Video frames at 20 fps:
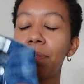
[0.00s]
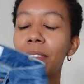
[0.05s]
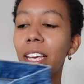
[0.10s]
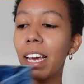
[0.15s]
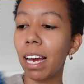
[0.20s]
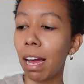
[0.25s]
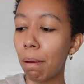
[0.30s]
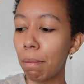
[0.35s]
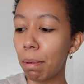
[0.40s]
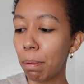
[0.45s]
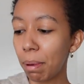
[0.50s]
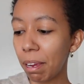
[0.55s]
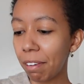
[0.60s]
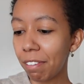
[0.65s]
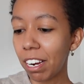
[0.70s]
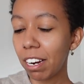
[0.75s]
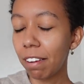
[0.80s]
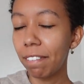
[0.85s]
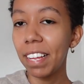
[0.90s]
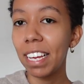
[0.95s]
yeah I'm a big
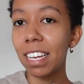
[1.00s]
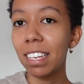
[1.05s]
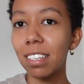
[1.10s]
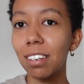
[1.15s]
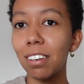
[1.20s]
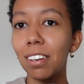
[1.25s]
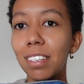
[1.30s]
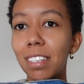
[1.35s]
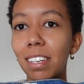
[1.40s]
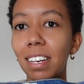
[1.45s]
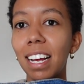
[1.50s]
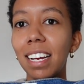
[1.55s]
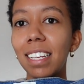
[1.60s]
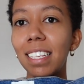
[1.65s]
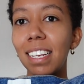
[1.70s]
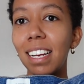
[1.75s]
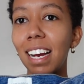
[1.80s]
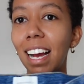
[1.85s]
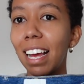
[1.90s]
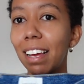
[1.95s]
fan of these they're also nice
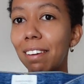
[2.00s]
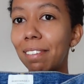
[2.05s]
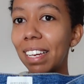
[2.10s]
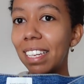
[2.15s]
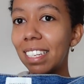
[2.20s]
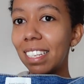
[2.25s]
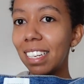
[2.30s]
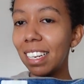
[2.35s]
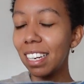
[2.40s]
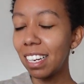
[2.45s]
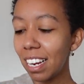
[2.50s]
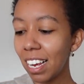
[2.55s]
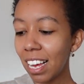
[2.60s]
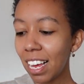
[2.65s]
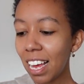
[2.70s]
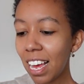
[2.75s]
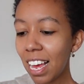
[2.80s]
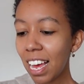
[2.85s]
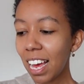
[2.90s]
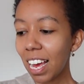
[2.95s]
and high-waisted
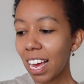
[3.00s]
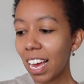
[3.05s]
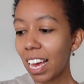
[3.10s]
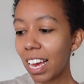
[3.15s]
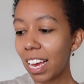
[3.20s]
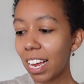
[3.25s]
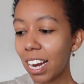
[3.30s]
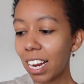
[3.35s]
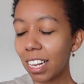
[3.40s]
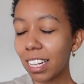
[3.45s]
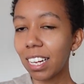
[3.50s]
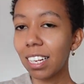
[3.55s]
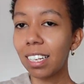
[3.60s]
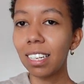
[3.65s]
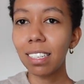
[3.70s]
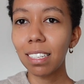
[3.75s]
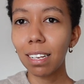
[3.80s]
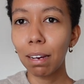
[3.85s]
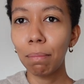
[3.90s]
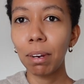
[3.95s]
and I think
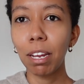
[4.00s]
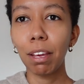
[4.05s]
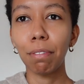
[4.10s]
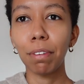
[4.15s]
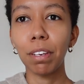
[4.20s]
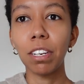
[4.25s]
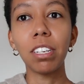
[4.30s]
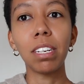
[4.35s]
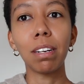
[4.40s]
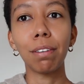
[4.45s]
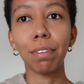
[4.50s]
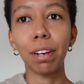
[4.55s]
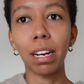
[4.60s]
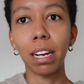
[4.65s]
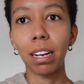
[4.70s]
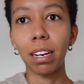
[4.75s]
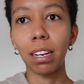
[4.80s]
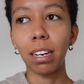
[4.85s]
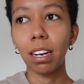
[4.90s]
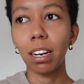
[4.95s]
these come in a few
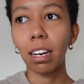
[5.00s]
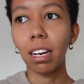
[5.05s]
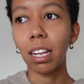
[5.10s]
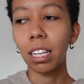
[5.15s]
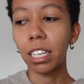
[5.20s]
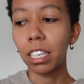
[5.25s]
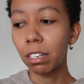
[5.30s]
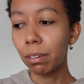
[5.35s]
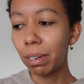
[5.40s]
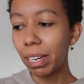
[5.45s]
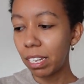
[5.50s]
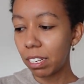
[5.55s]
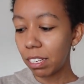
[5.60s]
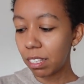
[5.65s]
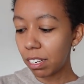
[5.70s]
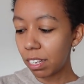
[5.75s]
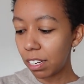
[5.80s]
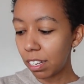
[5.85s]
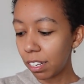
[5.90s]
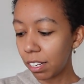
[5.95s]
different
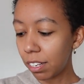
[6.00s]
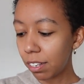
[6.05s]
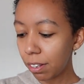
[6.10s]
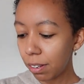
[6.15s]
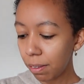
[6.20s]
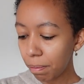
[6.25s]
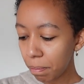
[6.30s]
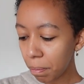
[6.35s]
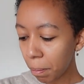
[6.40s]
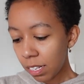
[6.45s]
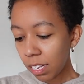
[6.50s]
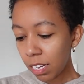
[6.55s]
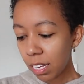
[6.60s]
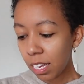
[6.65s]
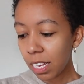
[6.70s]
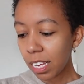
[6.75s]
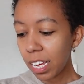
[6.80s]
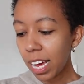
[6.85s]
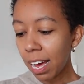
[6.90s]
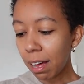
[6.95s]
colorways too
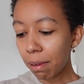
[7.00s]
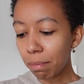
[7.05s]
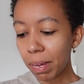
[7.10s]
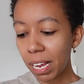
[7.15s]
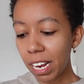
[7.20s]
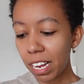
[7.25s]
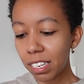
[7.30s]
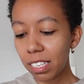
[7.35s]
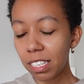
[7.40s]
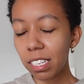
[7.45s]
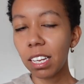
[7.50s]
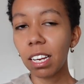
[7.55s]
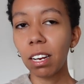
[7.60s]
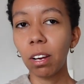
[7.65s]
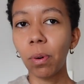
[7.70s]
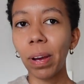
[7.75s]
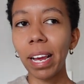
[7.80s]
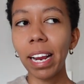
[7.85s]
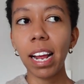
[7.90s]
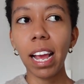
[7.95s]
yeah, but it's
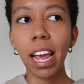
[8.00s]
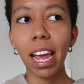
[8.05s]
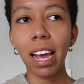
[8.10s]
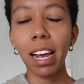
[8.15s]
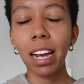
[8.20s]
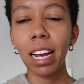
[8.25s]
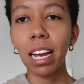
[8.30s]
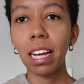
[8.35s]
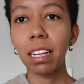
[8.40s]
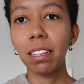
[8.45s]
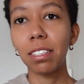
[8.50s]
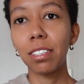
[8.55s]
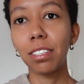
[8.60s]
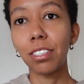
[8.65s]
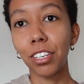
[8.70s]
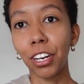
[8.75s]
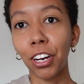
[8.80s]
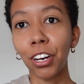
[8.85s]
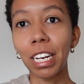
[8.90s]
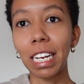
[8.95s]
quite a
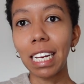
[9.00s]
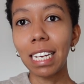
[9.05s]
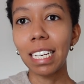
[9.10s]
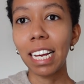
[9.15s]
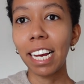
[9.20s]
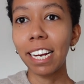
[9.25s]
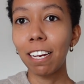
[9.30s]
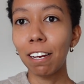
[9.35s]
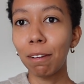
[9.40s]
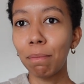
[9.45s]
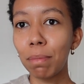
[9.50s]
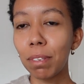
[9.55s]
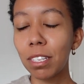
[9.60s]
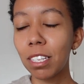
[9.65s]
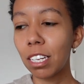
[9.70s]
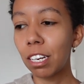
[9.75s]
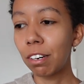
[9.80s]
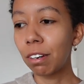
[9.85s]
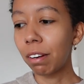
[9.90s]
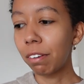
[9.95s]
sturdy denim,
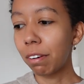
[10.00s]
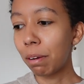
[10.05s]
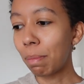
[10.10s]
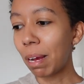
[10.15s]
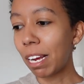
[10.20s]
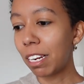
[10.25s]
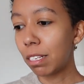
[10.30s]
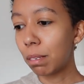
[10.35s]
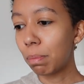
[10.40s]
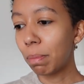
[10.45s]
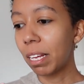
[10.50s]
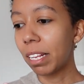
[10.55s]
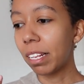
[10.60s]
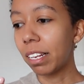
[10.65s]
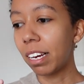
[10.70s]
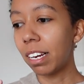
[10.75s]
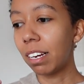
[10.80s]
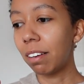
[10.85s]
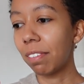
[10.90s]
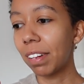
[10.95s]
so it reminds me a
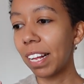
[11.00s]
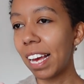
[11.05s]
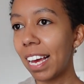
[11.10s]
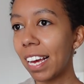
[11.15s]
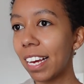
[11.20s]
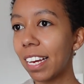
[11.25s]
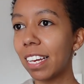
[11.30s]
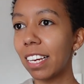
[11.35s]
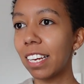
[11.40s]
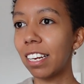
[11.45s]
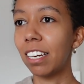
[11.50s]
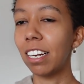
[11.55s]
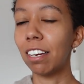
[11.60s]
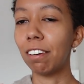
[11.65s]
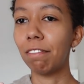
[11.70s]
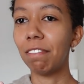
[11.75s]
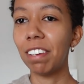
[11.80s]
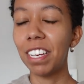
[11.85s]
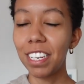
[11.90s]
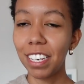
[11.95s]
lot of like, you
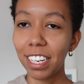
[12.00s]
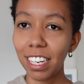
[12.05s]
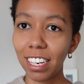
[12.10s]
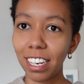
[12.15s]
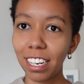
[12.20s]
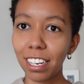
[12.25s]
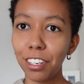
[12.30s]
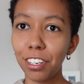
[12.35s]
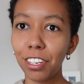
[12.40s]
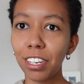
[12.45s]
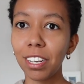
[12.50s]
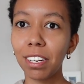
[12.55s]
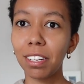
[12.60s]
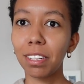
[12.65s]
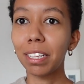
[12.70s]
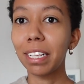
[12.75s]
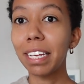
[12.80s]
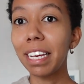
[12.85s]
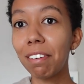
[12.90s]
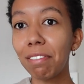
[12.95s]
know, vintage
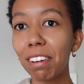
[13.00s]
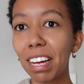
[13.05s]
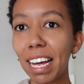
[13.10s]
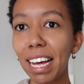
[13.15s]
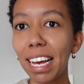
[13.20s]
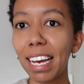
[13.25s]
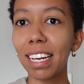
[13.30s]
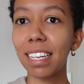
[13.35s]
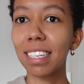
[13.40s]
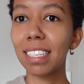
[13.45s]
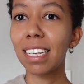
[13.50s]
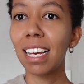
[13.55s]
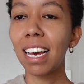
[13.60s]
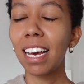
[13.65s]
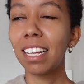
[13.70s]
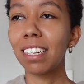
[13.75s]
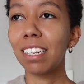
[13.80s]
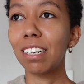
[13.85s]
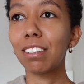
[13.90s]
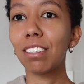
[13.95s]
Levi's.
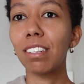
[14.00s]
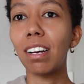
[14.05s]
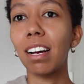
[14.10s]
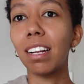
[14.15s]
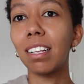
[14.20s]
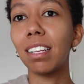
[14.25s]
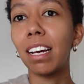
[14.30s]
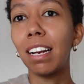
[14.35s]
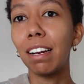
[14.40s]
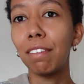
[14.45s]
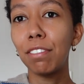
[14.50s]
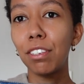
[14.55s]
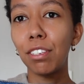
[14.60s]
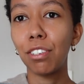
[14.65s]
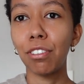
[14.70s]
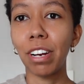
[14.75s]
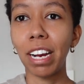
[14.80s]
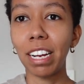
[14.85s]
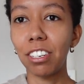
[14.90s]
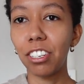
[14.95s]
There's not a lot of
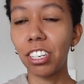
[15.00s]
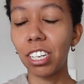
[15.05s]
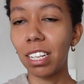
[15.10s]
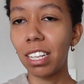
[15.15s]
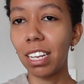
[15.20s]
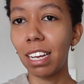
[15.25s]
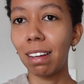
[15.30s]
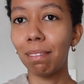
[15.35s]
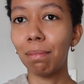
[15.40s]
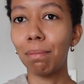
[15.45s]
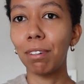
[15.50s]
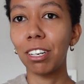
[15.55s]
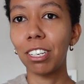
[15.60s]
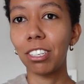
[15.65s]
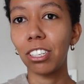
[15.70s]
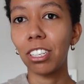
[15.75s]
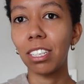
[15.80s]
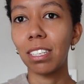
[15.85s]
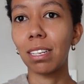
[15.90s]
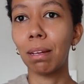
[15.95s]
stretch in them,
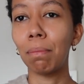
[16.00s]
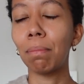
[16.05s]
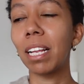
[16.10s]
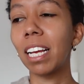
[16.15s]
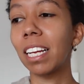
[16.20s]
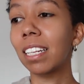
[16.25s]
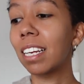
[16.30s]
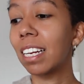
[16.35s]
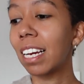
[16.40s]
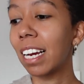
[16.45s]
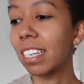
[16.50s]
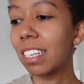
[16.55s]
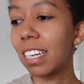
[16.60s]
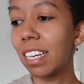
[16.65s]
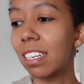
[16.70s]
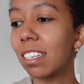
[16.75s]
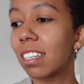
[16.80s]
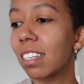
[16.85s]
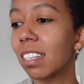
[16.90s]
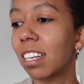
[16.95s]
which is something that I
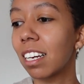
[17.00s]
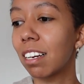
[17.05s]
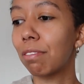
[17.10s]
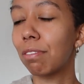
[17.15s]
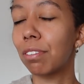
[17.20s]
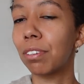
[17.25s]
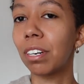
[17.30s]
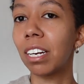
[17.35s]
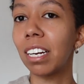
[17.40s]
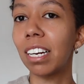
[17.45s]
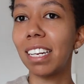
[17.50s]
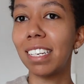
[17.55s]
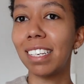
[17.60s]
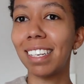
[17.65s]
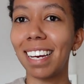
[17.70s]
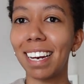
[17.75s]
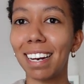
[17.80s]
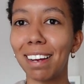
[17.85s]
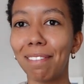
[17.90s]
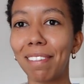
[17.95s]
tend to look for in
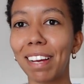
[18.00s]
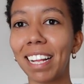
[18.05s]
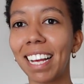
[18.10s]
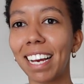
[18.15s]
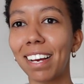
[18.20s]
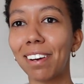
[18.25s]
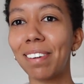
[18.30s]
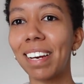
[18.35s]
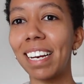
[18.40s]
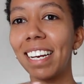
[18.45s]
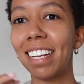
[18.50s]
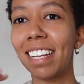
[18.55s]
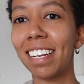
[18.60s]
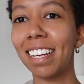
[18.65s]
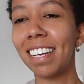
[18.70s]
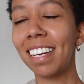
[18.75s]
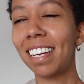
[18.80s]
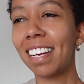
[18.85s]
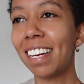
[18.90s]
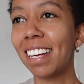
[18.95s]
denim. I like quite a
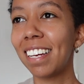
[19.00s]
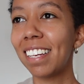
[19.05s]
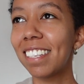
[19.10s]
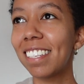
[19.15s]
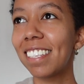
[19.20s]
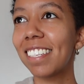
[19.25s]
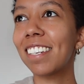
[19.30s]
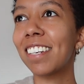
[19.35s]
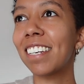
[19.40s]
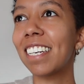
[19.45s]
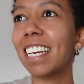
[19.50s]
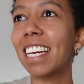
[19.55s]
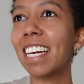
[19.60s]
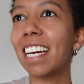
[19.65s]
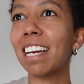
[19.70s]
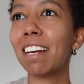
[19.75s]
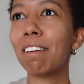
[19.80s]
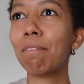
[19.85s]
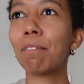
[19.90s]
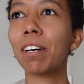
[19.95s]

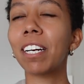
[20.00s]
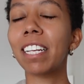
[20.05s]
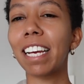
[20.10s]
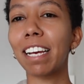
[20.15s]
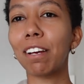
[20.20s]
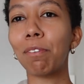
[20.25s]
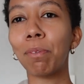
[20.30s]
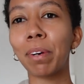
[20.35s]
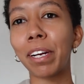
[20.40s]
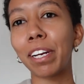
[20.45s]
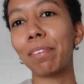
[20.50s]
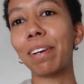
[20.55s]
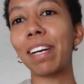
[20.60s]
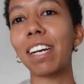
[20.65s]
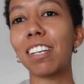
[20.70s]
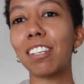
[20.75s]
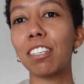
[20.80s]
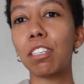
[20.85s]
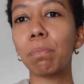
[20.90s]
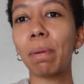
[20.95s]
sturdy, more like
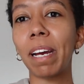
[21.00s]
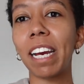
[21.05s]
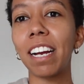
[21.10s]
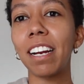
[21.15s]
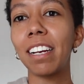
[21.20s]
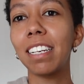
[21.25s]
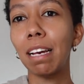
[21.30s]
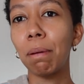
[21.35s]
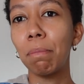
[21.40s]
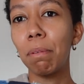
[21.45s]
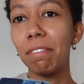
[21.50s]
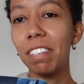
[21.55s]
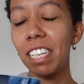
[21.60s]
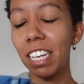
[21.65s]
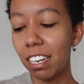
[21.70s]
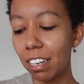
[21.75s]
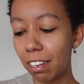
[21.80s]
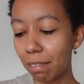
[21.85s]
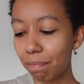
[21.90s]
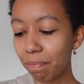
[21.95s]
workwear inspired type of
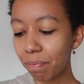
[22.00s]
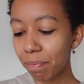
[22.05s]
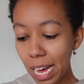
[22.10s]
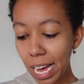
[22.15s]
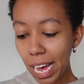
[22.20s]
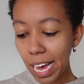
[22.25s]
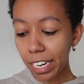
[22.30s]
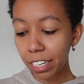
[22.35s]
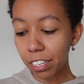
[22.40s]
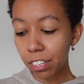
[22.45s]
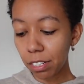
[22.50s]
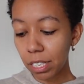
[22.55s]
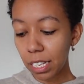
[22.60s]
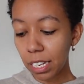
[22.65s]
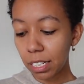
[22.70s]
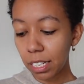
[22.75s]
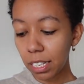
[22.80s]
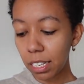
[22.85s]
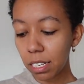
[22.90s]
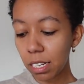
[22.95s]
denim. I do
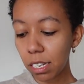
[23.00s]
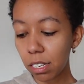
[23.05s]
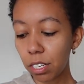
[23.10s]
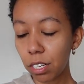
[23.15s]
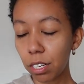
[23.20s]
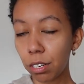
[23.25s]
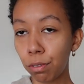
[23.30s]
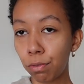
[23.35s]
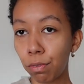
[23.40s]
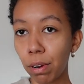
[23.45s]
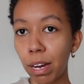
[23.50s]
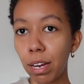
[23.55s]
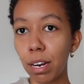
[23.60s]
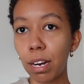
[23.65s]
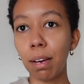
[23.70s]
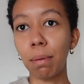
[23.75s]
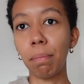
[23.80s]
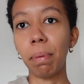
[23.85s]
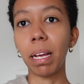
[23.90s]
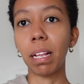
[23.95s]
think these also run
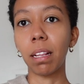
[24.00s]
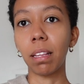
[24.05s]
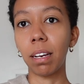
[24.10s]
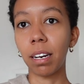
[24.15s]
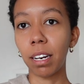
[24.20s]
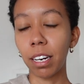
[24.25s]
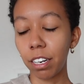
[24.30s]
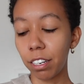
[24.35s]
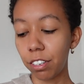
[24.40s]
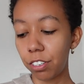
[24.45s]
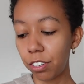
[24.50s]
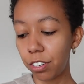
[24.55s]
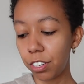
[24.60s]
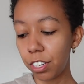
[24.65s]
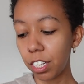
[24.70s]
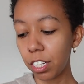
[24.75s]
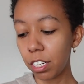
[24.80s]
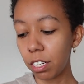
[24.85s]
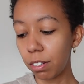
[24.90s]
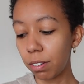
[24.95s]
a bit large
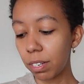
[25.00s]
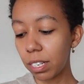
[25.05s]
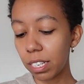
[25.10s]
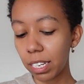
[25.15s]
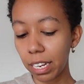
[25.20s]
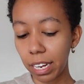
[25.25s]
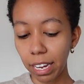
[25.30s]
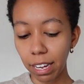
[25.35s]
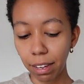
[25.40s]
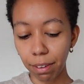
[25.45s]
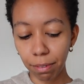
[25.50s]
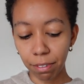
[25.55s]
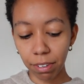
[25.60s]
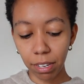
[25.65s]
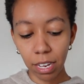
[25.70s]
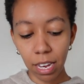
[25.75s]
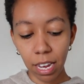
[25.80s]
too, because I have